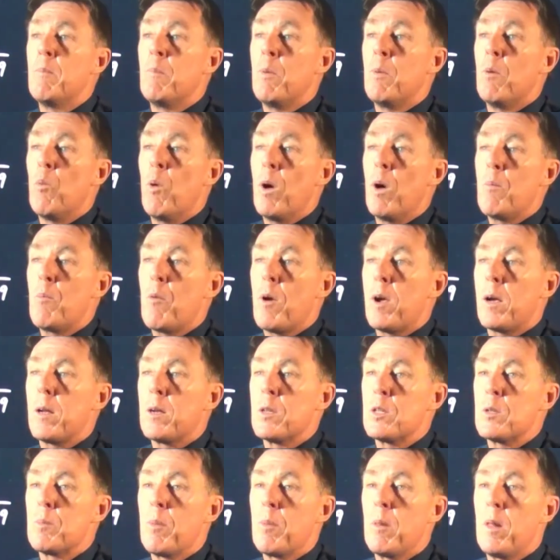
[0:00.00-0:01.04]
but one bracket
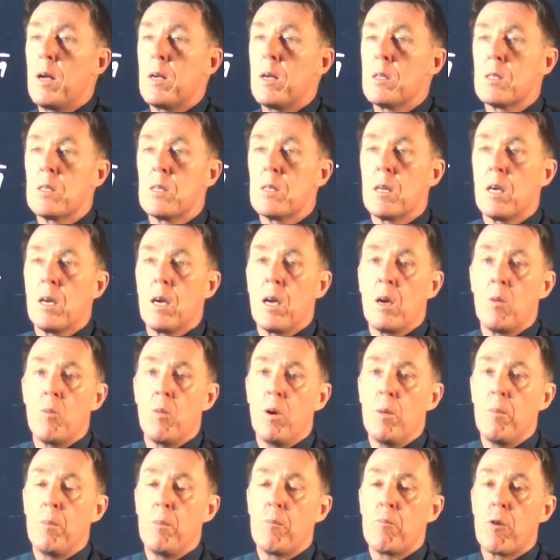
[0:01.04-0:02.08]
is plus and
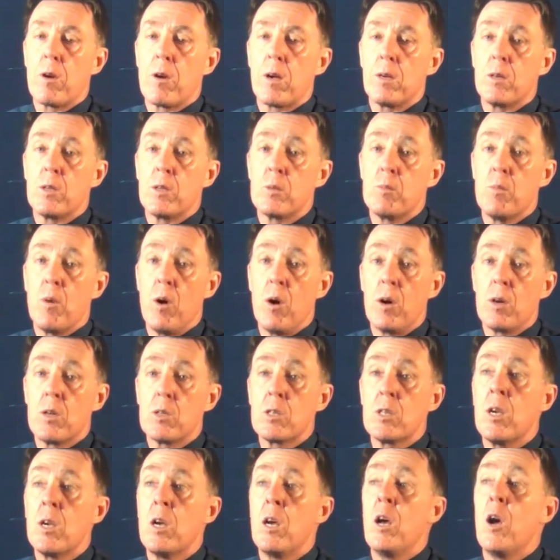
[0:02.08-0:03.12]
one bracket is minus,